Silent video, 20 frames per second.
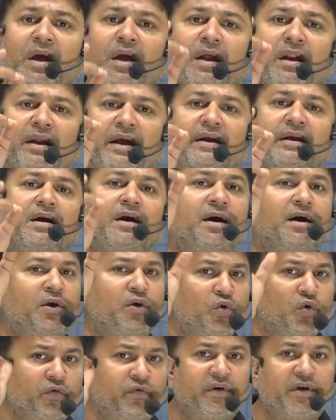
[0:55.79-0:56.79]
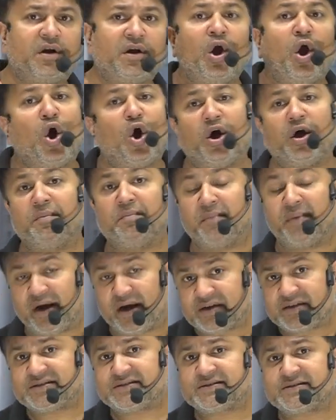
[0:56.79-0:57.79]
land a rover on
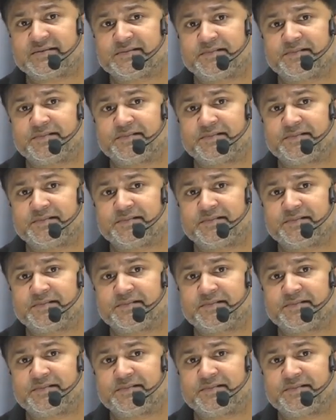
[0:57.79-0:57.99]
Mars.